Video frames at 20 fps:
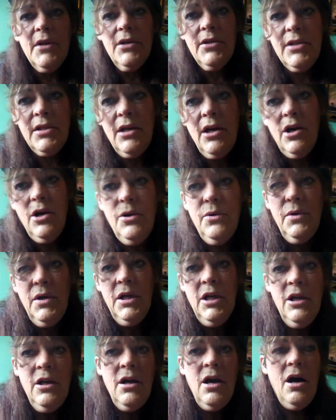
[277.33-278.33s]
So
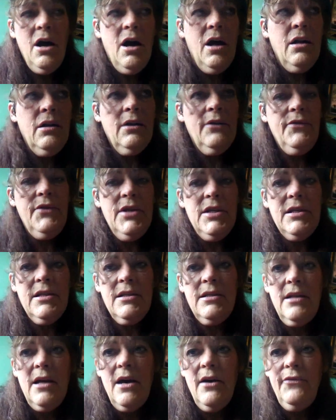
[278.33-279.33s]
all of this
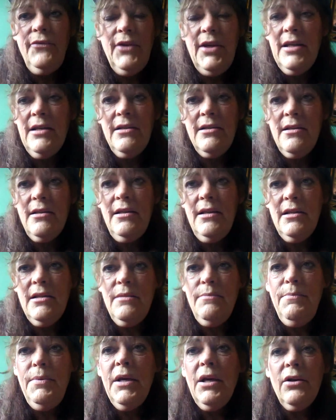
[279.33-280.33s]
stuff is
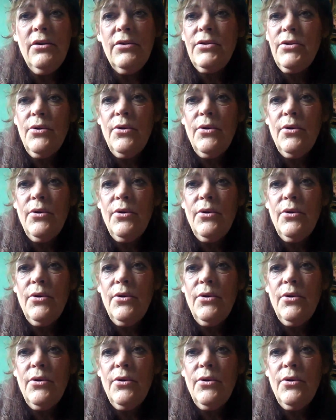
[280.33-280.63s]
is built